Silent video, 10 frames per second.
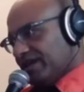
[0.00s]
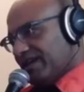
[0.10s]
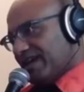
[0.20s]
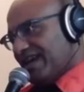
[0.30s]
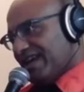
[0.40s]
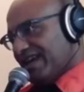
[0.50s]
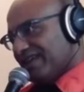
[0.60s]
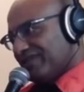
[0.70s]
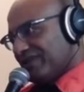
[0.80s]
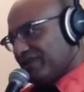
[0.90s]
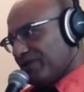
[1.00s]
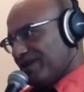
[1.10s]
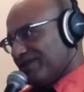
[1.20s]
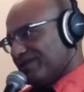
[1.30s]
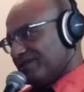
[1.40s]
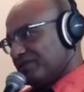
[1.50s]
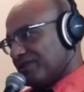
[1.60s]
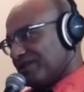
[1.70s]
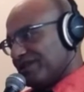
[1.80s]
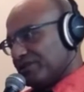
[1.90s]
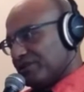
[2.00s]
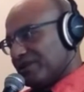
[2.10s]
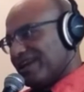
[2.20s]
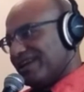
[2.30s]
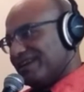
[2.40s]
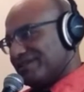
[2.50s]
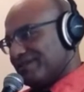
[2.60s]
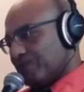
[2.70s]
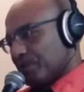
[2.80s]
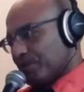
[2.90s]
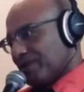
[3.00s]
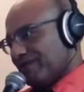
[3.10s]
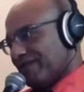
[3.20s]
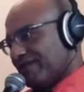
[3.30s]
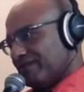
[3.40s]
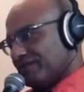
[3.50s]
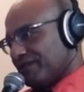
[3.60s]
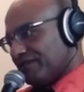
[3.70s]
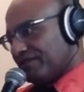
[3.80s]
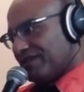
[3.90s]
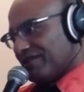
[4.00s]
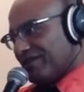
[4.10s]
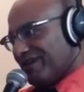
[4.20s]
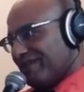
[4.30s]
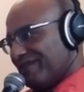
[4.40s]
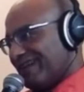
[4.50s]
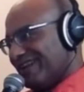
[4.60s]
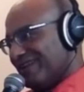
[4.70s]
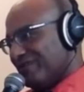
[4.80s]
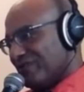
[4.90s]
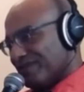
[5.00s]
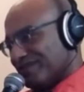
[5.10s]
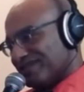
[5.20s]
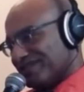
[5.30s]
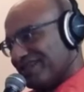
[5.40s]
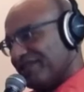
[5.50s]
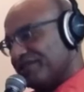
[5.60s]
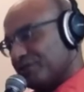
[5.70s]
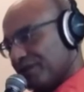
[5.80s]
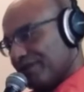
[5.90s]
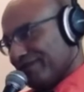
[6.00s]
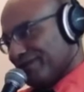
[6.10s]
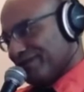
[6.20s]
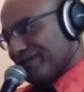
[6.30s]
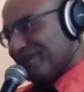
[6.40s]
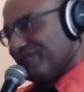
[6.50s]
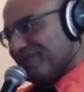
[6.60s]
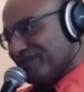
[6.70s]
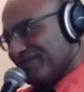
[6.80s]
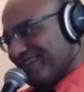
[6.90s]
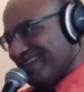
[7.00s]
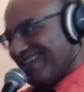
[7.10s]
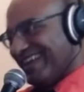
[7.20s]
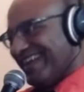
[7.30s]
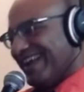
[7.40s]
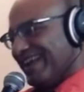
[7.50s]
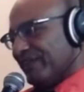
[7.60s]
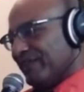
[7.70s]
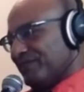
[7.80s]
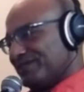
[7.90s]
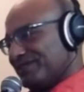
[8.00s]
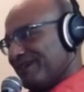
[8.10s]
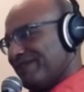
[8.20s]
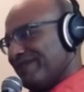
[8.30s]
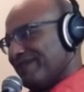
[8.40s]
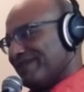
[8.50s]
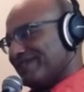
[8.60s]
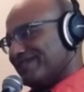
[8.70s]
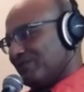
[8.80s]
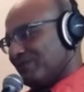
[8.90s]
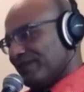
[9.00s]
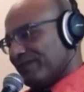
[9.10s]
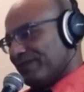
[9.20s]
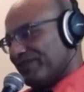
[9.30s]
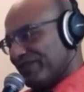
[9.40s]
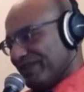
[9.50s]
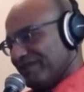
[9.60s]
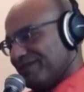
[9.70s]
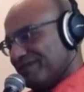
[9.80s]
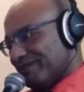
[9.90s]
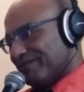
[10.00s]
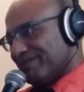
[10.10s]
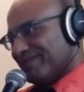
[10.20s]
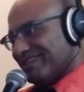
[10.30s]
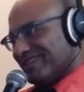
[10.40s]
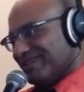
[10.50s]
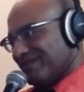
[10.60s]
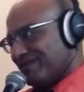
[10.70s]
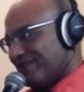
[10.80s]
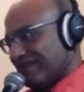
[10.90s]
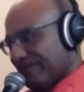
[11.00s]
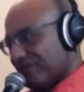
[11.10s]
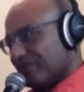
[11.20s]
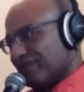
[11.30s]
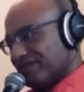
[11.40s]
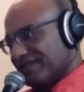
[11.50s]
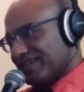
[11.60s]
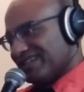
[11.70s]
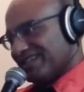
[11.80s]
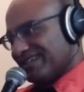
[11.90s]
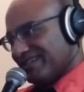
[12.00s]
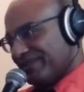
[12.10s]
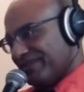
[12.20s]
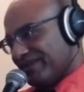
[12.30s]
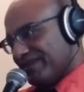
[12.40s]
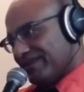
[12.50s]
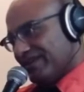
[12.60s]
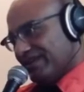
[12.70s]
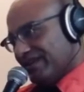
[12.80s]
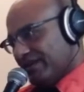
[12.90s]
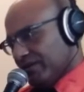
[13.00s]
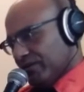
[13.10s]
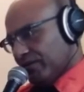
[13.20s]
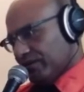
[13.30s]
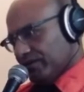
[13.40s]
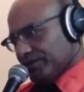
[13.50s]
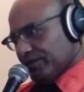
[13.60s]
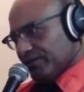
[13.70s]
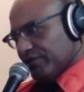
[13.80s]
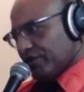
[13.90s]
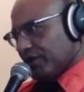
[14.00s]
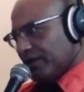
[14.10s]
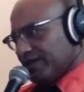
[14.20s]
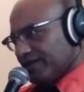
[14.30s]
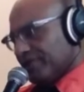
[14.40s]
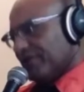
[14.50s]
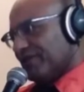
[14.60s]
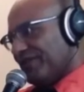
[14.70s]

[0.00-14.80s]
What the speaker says: Hey! Looking around and struggling to regain his composure, he found himself staring up at an enormous, scruffy-looking human. Luke saw by the man's clothing that he must be the bartender, if not the owner of this cantina. We don't serve their kind here,